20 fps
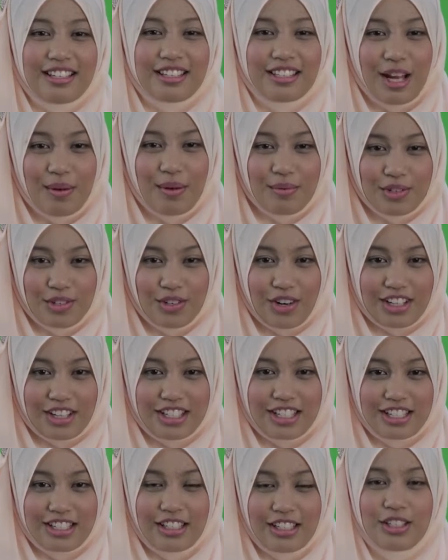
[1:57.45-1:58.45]

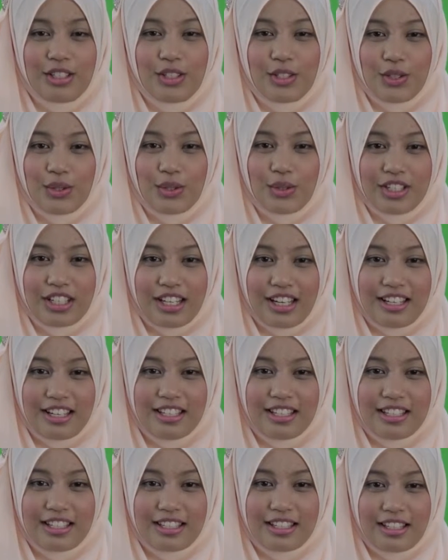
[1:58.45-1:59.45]
Substructure: 2
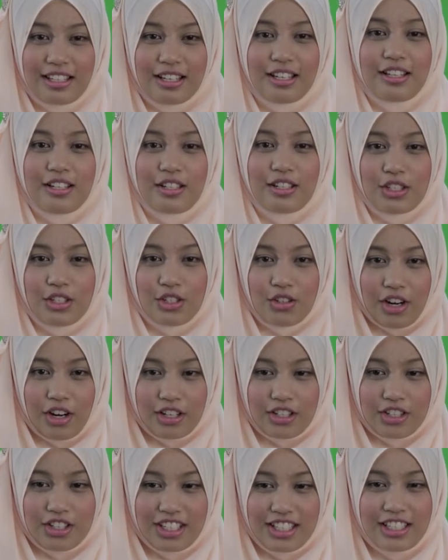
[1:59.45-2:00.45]
days.
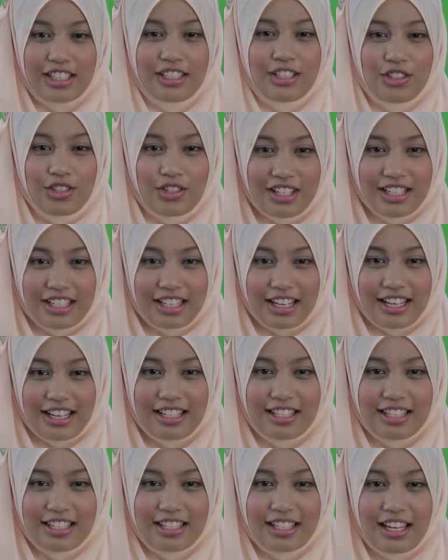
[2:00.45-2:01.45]
Structure: 3
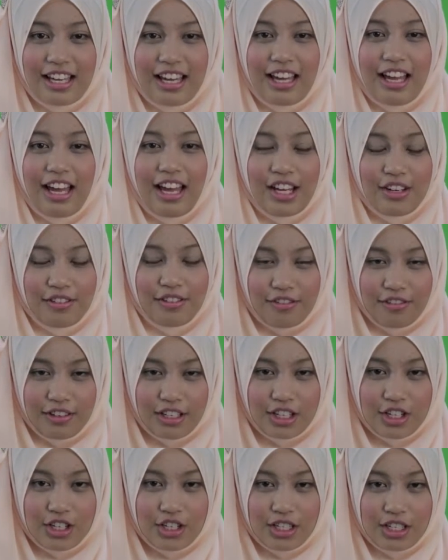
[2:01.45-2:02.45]
days. And
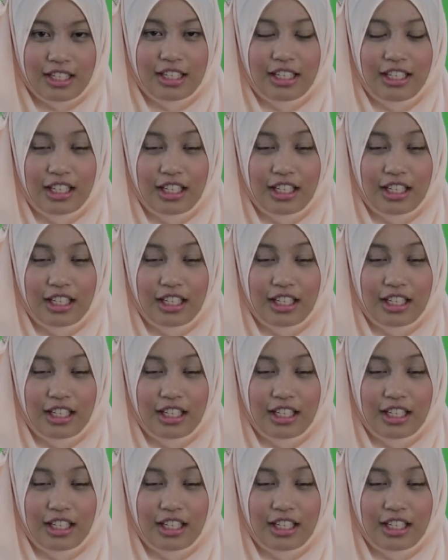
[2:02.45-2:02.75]
finishing